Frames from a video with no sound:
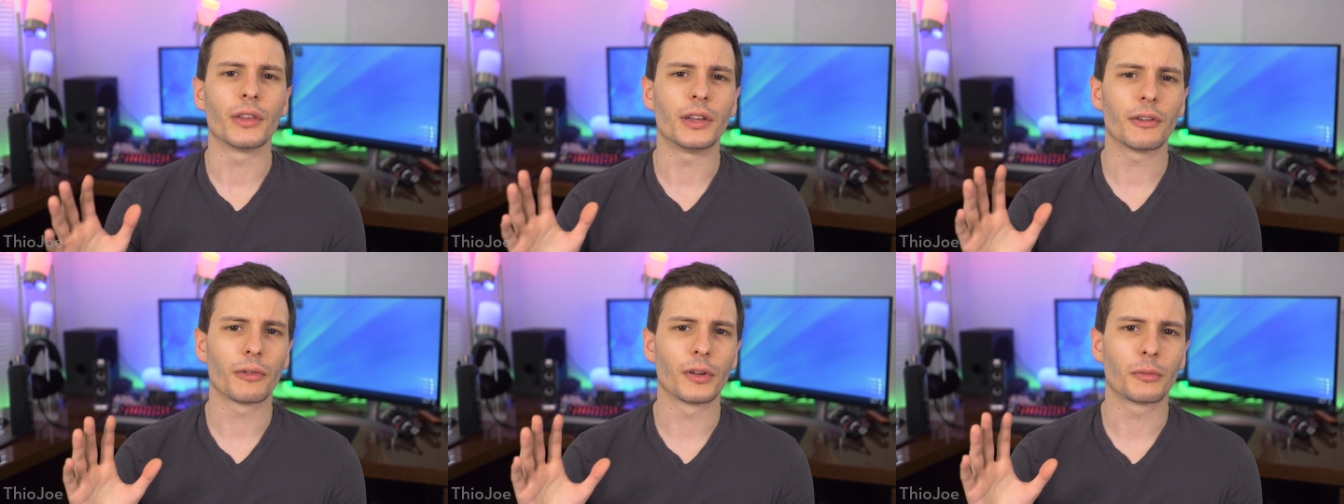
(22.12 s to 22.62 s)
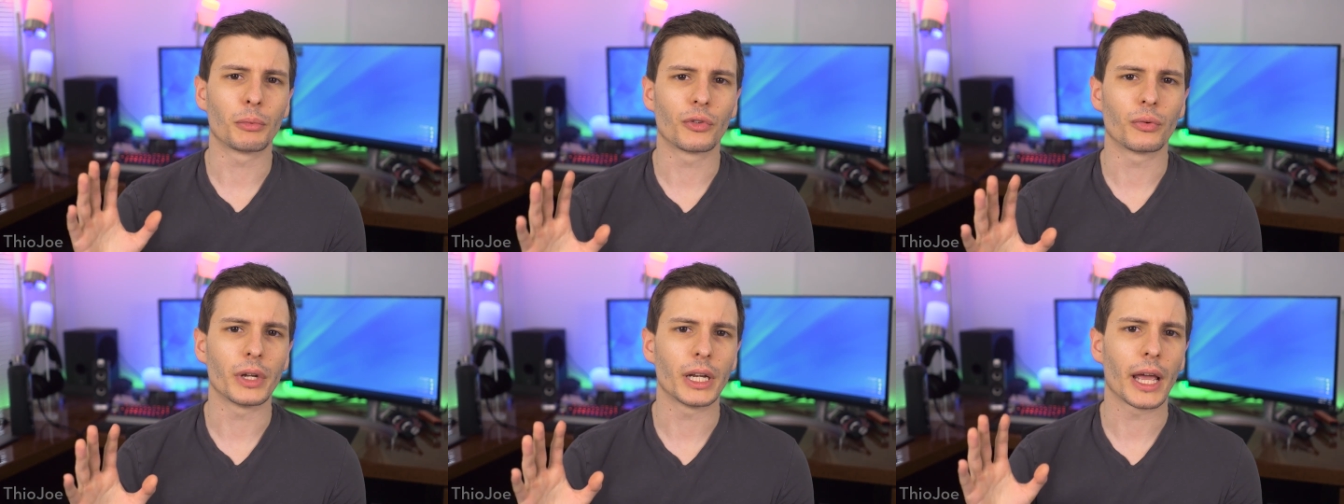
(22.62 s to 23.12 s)
the difference
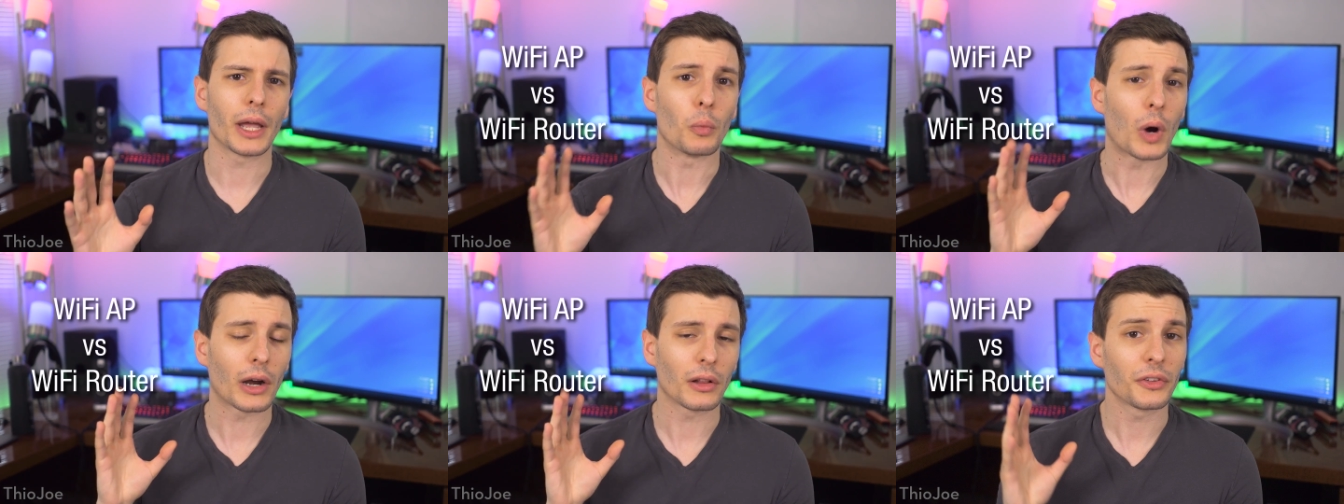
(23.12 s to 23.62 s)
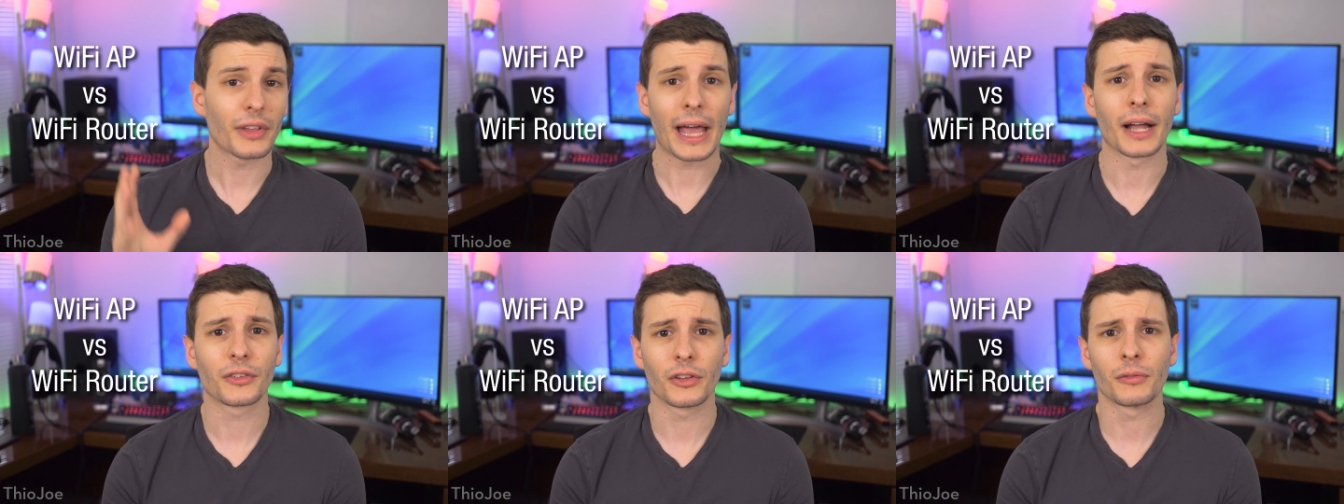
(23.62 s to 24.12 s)
between a wireless
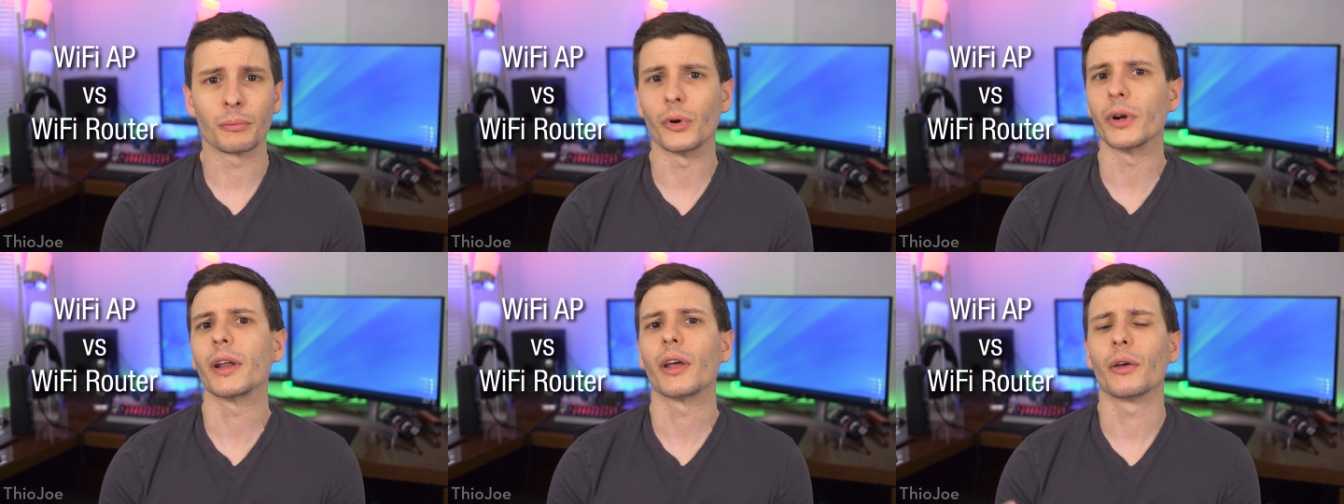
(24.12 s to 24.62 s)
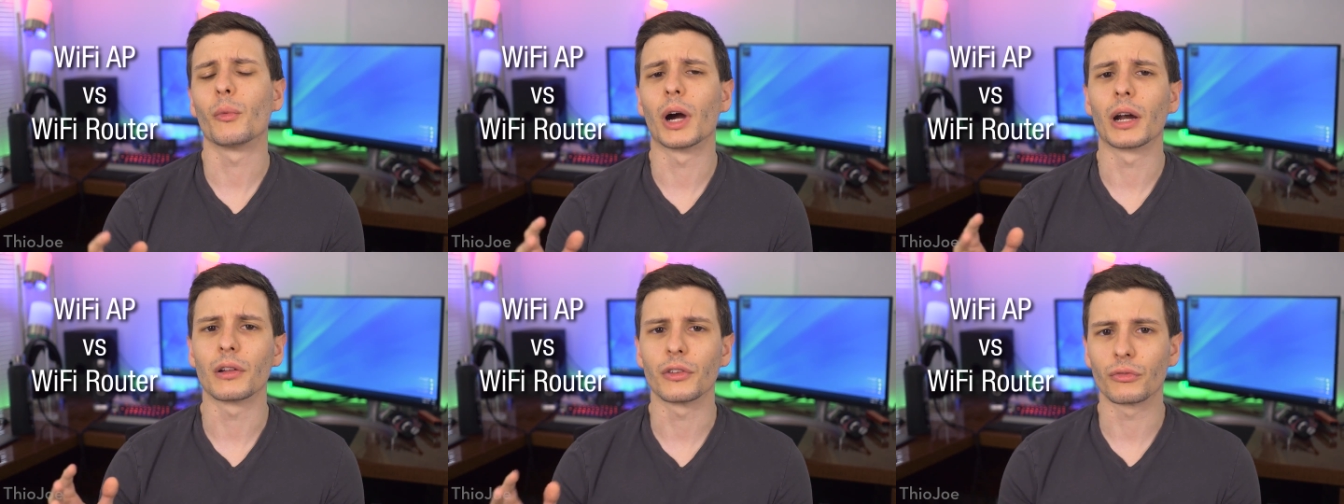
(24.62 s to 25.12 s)
access point and a
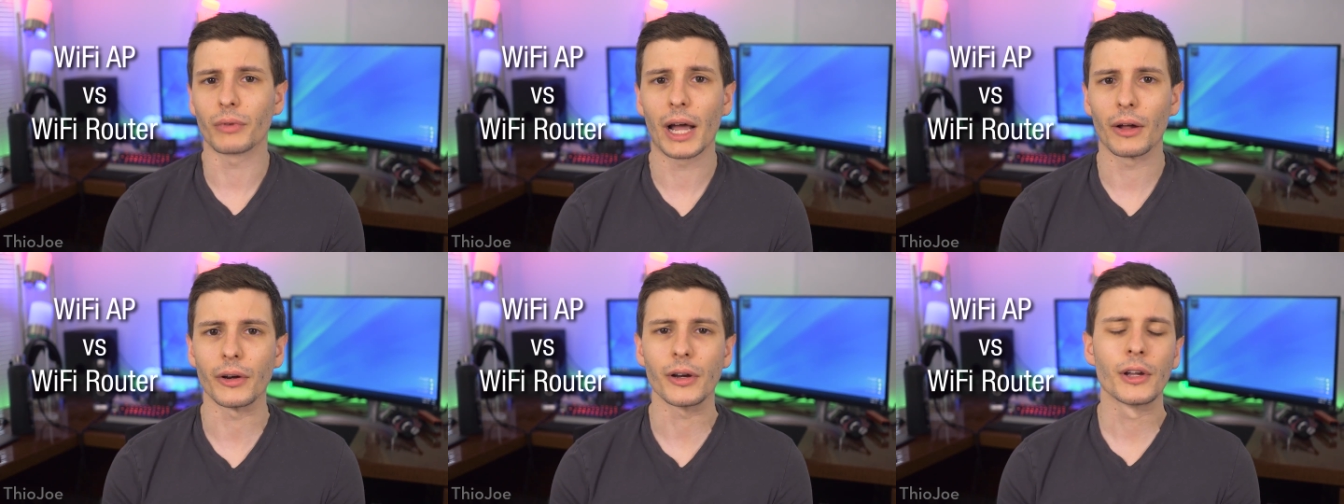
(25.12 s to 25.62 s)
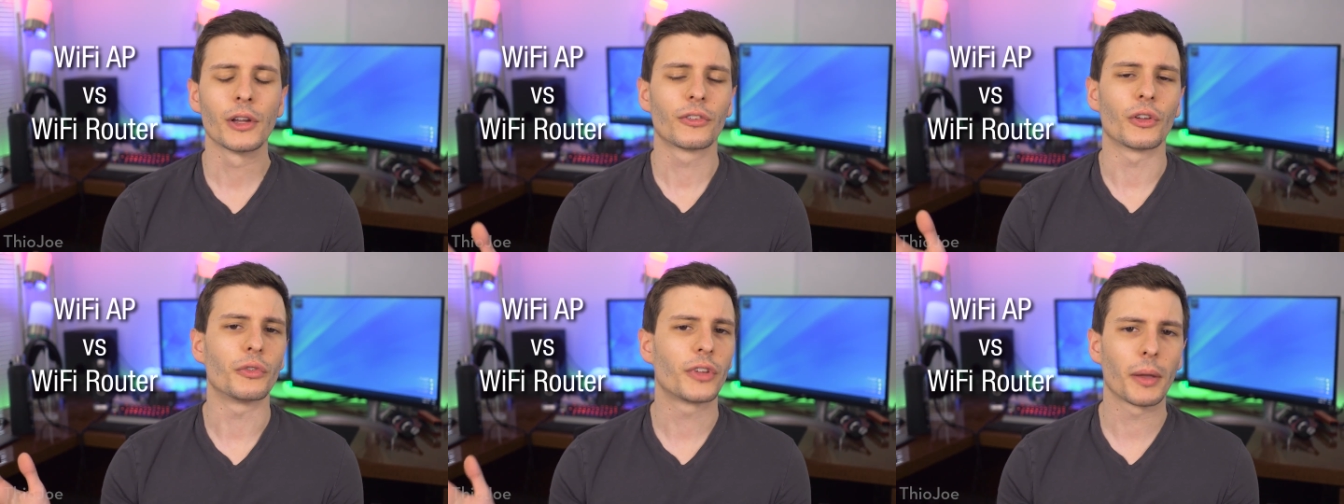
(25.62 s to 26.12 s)
wireless router.
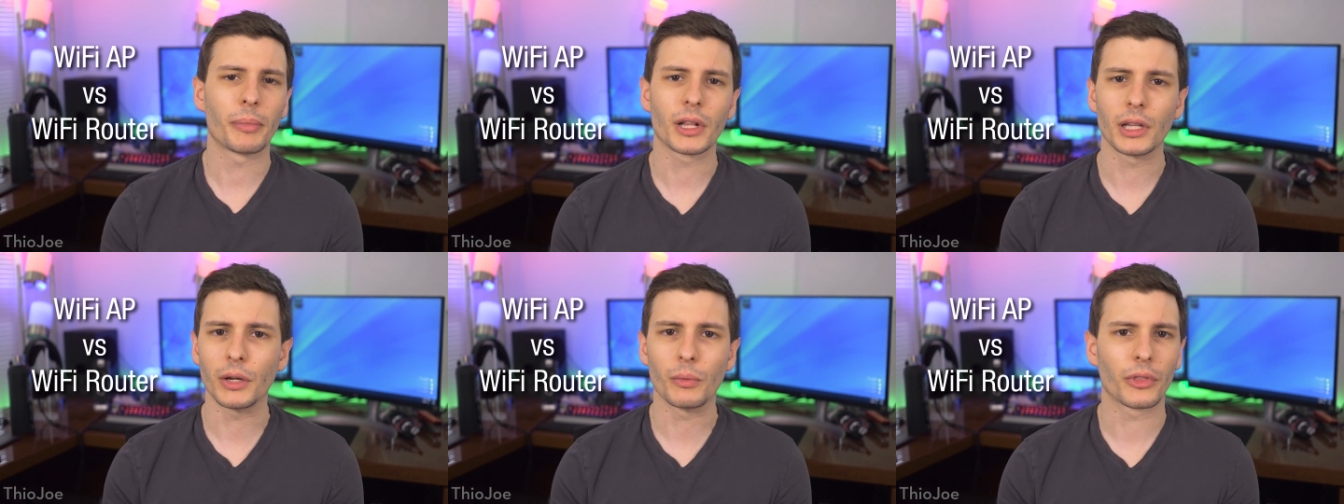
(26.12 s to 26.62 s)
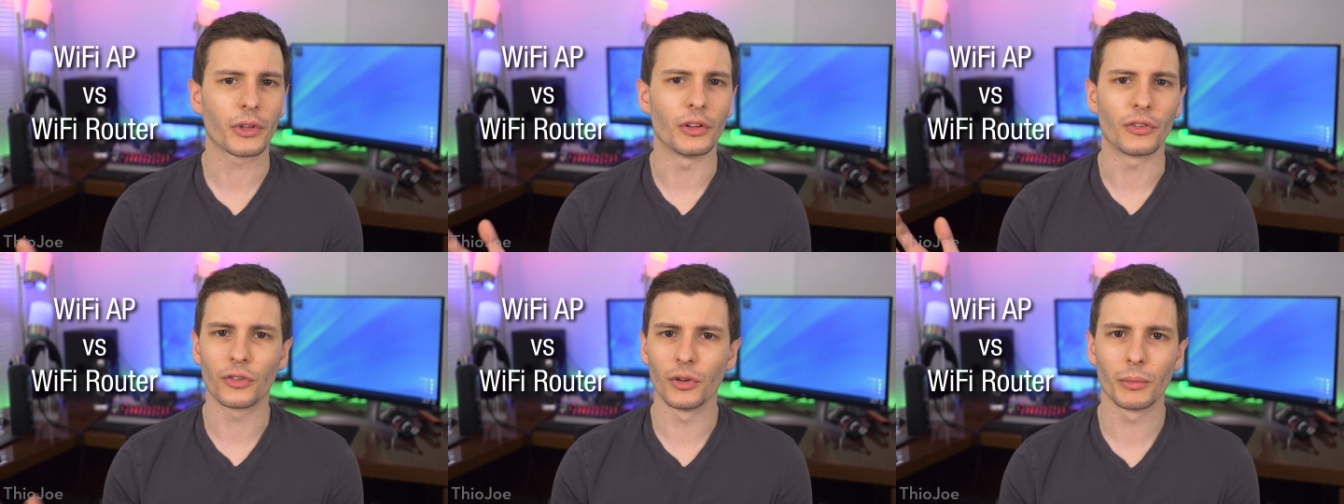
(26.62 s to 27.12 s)
So typically with
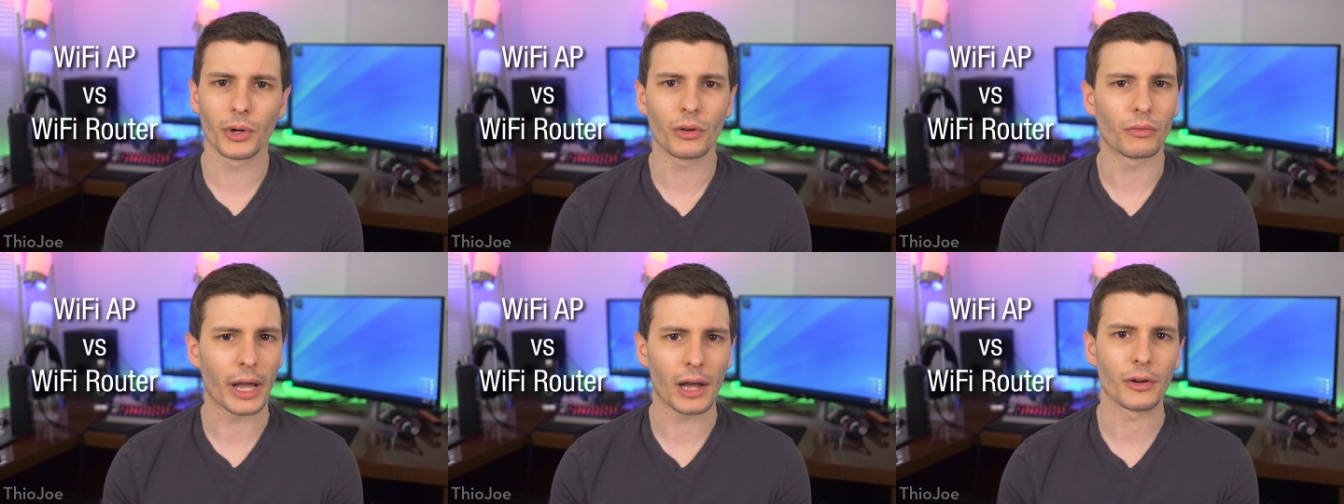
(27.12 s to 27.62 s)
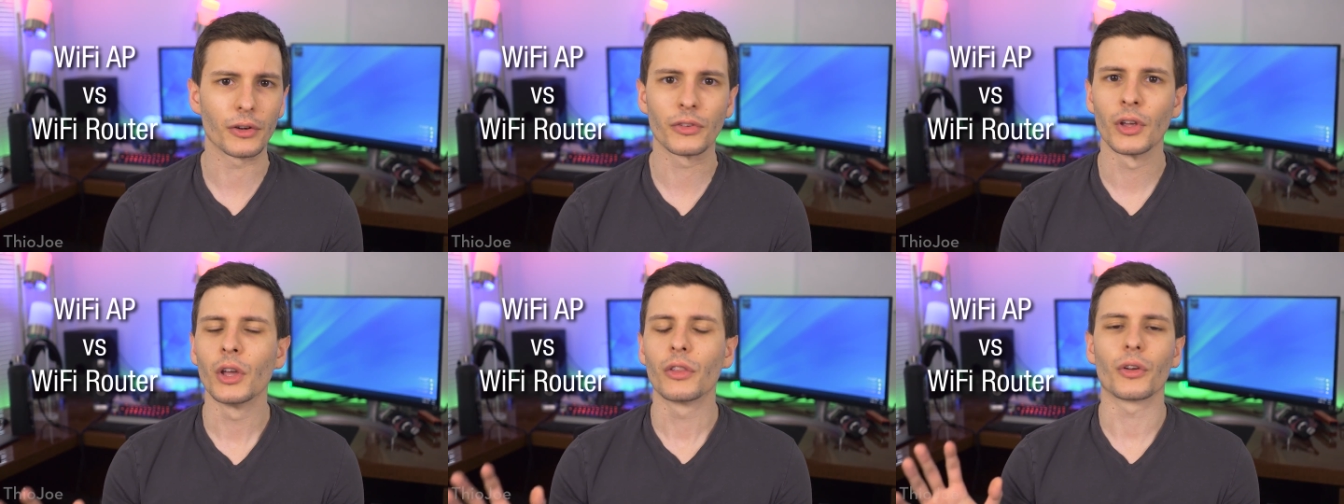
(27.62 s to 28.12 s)
consumer
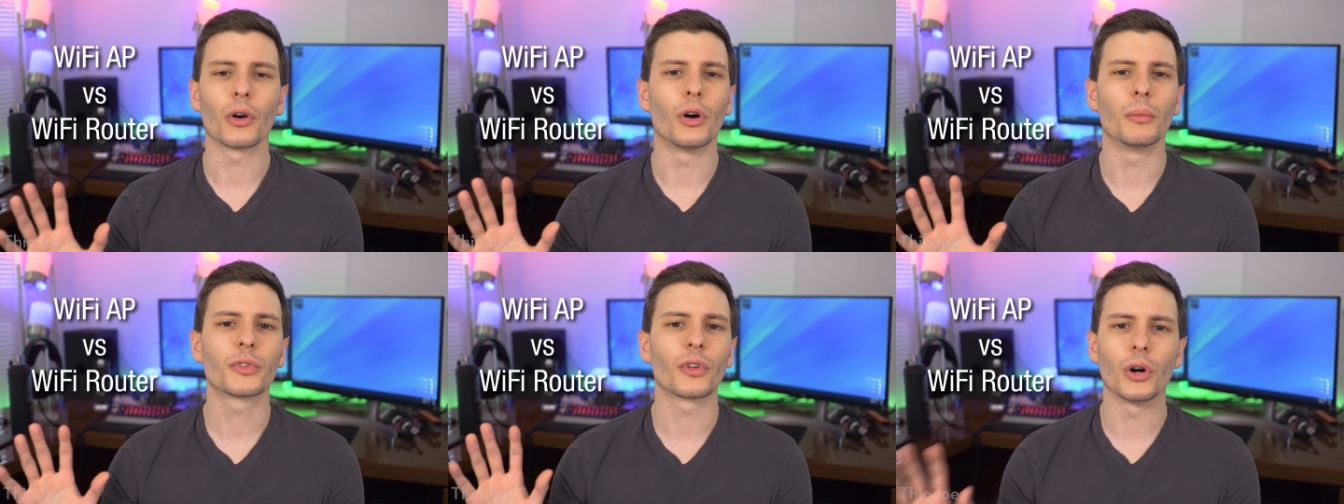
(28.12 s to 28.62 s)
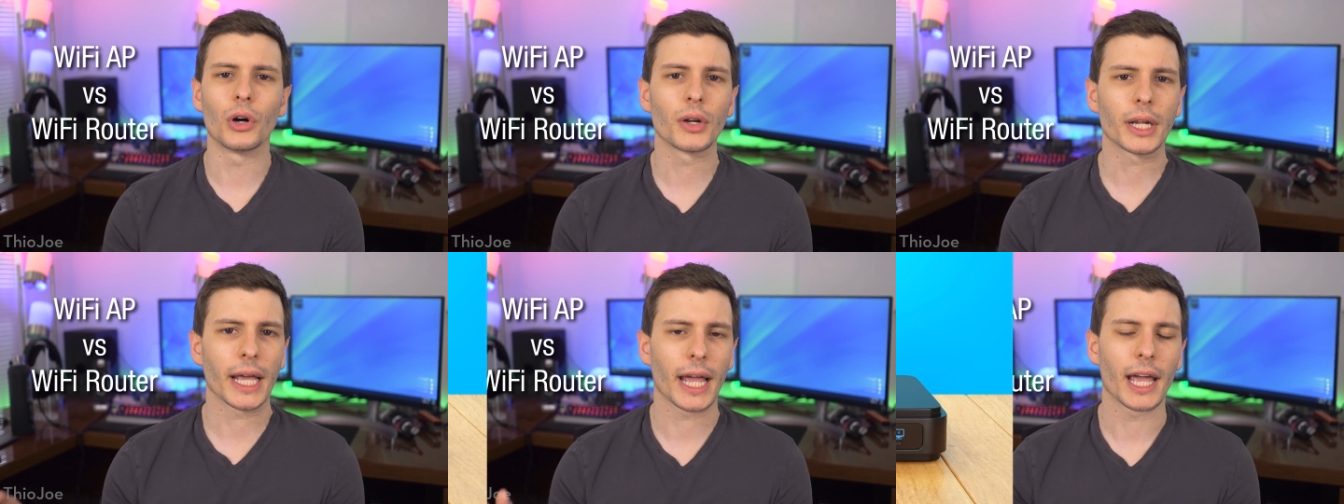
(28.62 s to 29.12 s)
routers, they're almost all going to